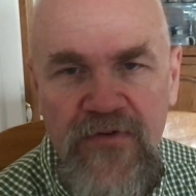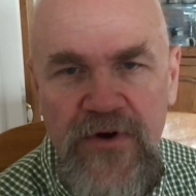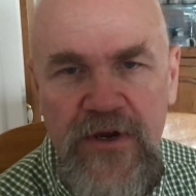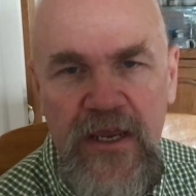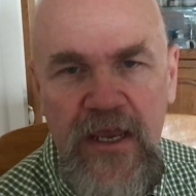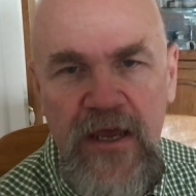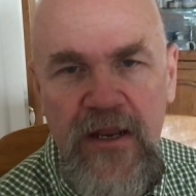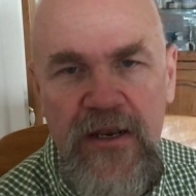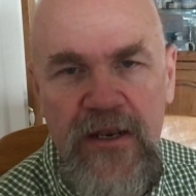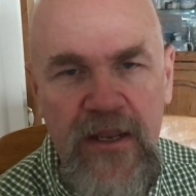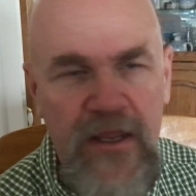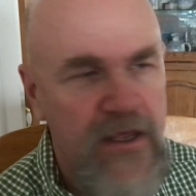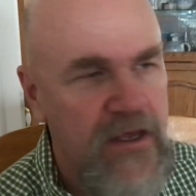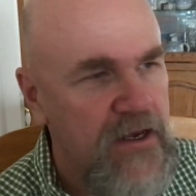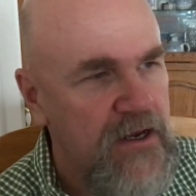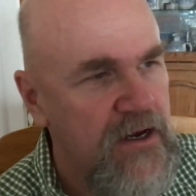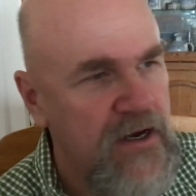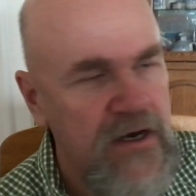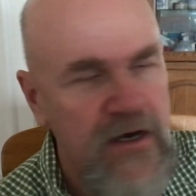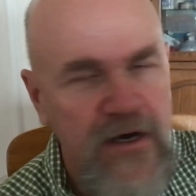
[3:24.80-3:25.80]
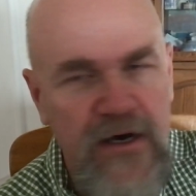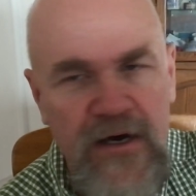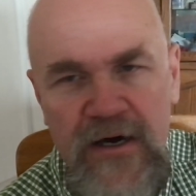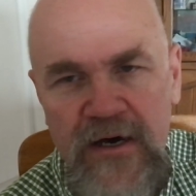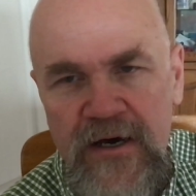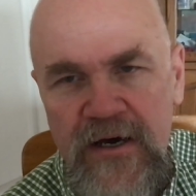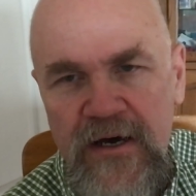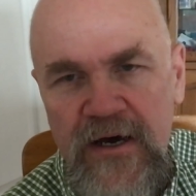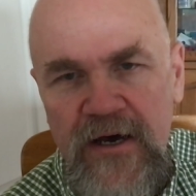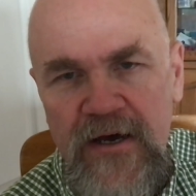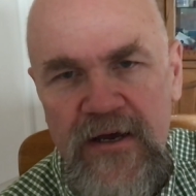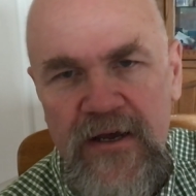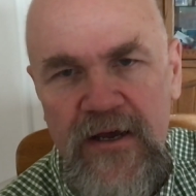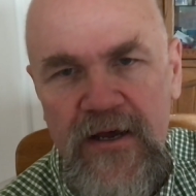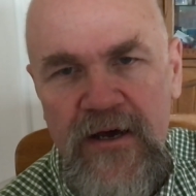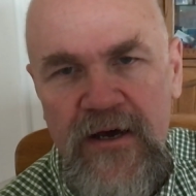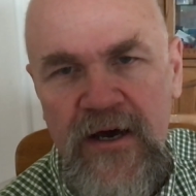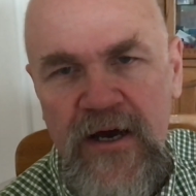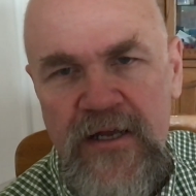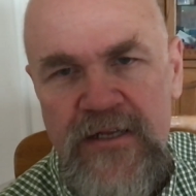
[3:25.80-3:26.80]
again,
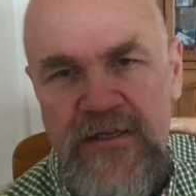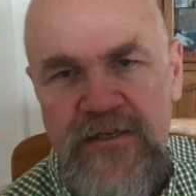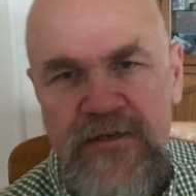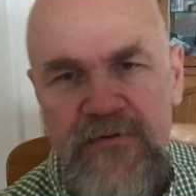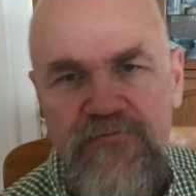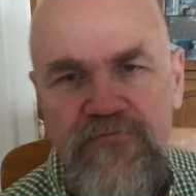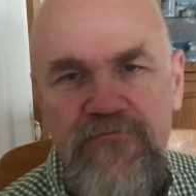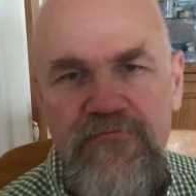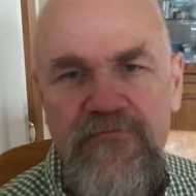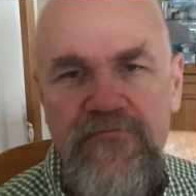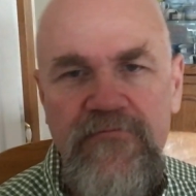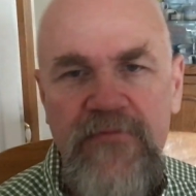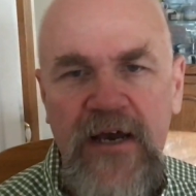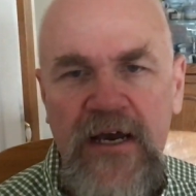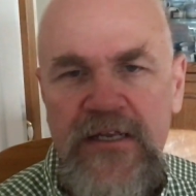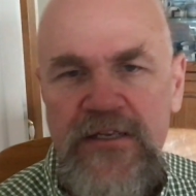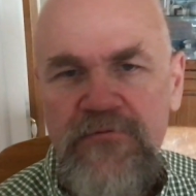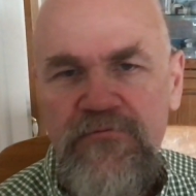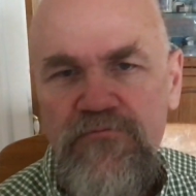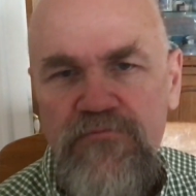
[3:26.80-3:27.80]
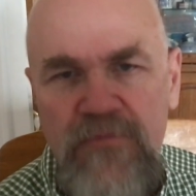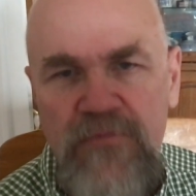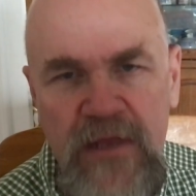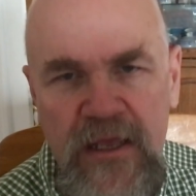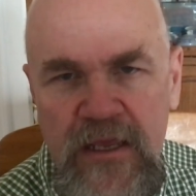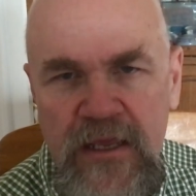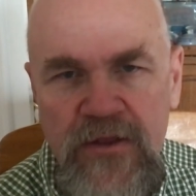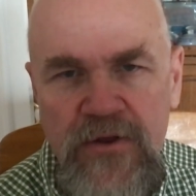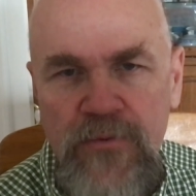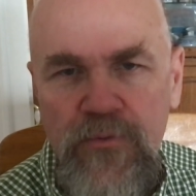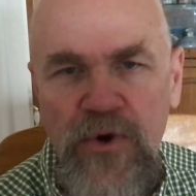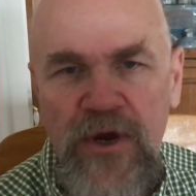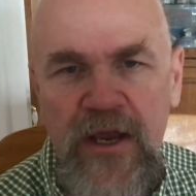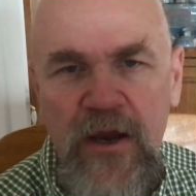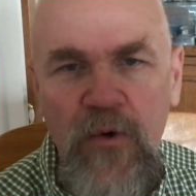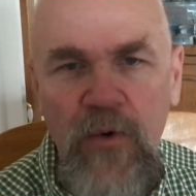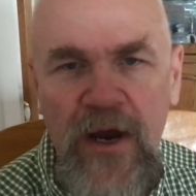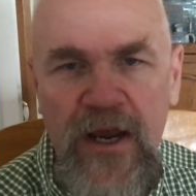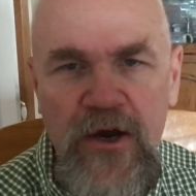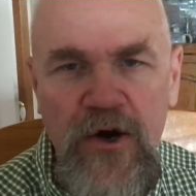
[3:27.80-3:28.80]
I'd either bring
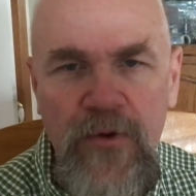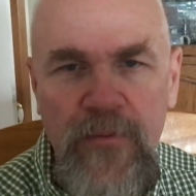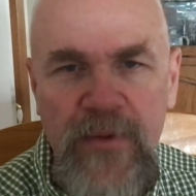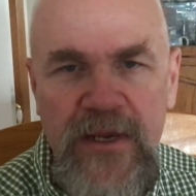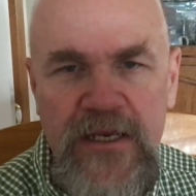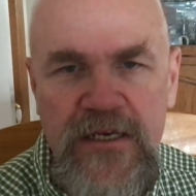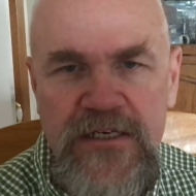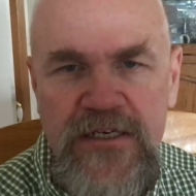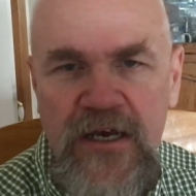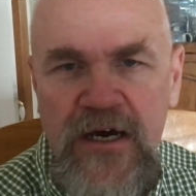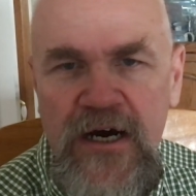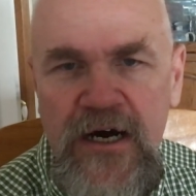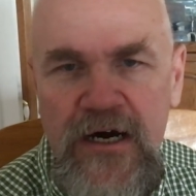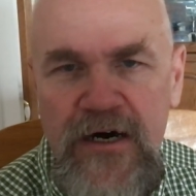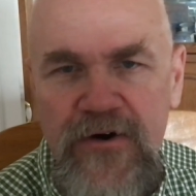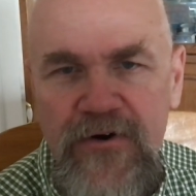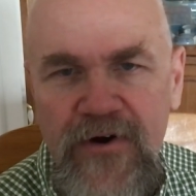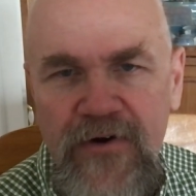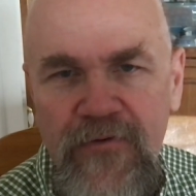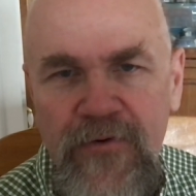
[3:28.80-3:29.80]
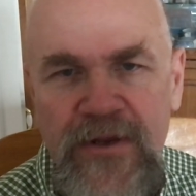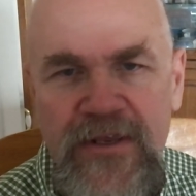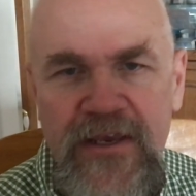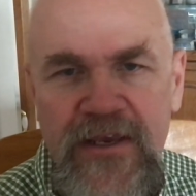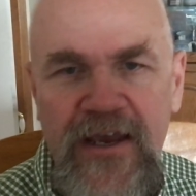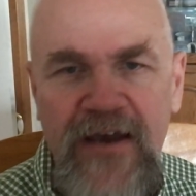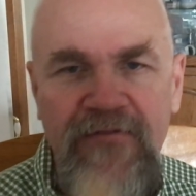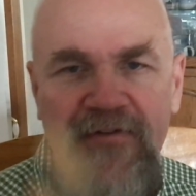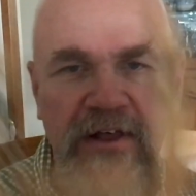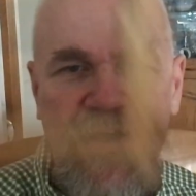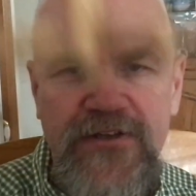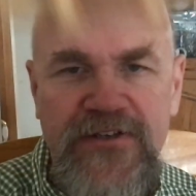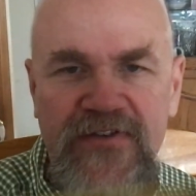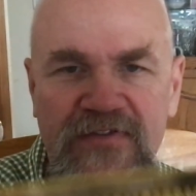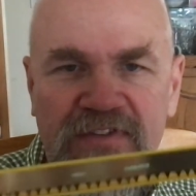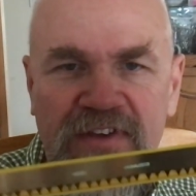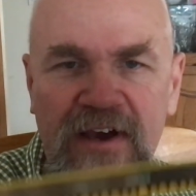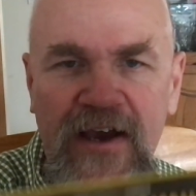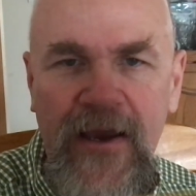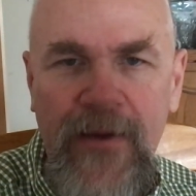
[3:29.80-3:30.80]
a Wyoming saw, or when you have lots
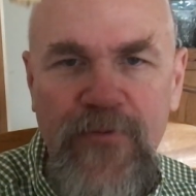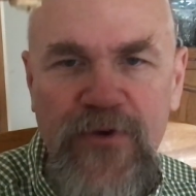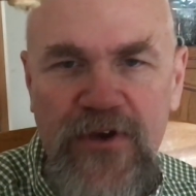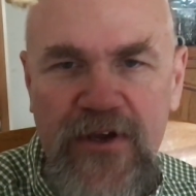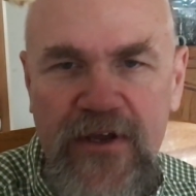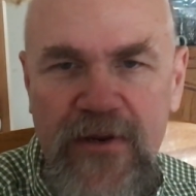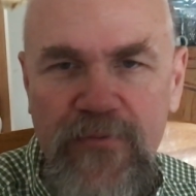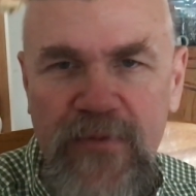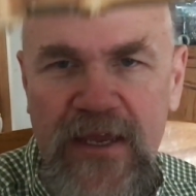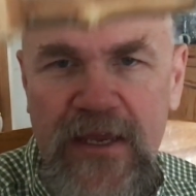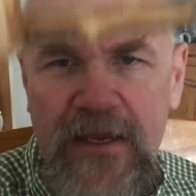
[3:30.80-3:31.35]
of time, you can